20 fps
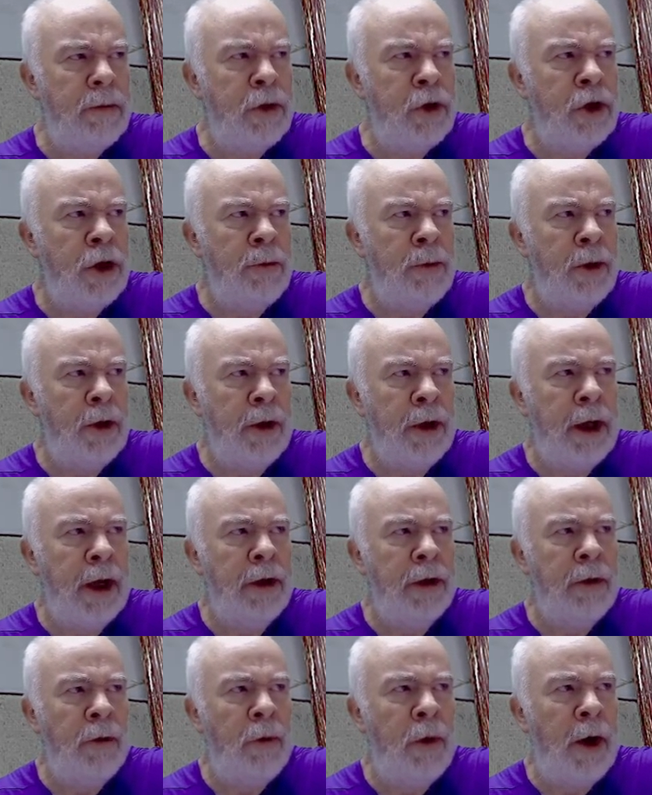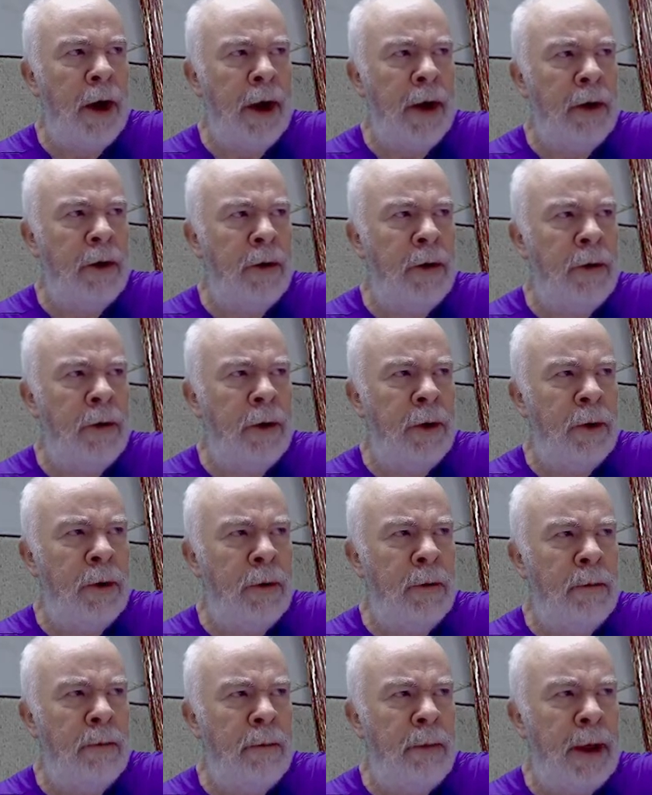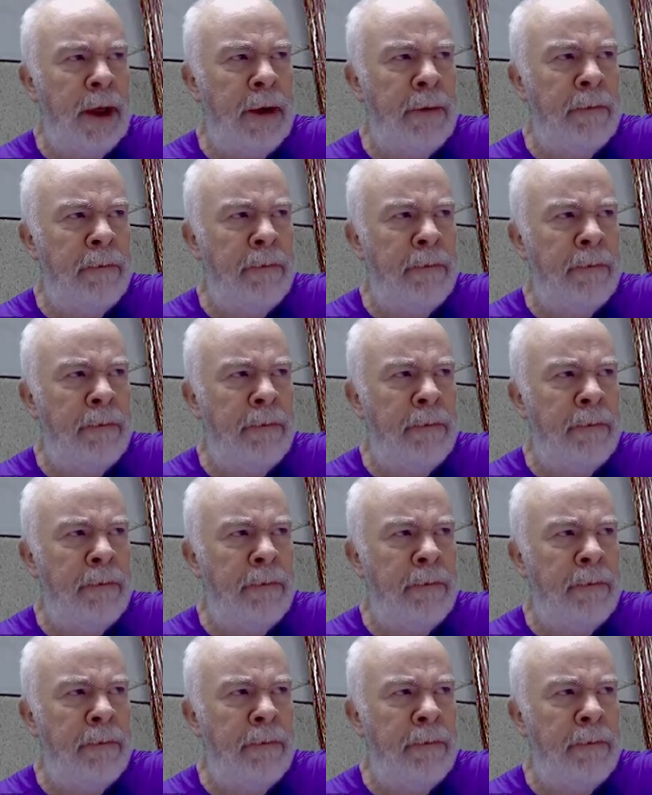Assuming I get the right little bit.